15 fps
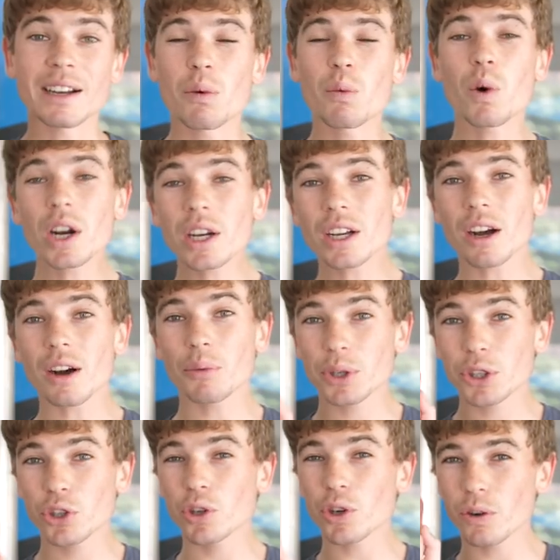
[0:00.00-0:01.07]
Now, one car we
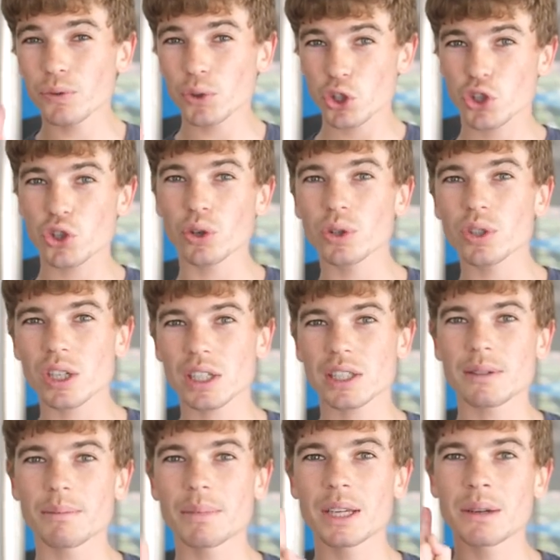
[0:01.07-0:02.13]
do know for sure
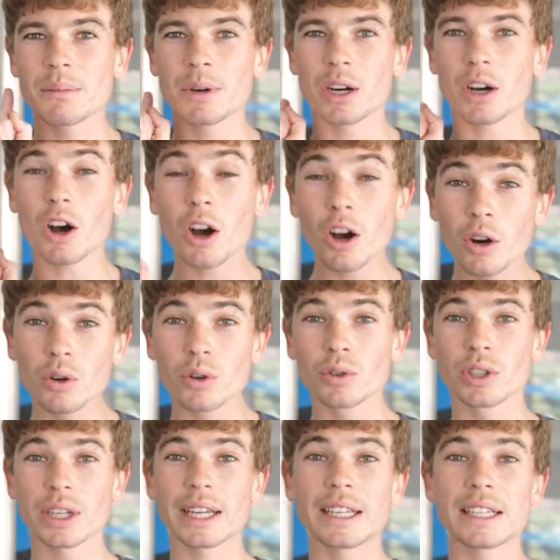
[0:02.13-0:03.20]
Justin Bieber
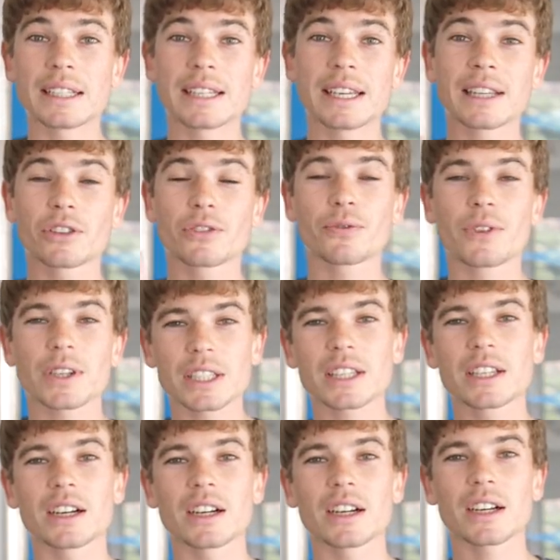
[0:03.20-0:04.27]
owned is his
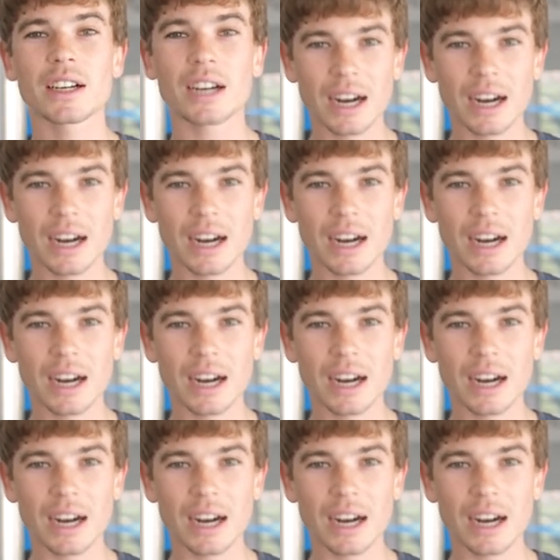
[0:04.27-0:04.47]
Fisker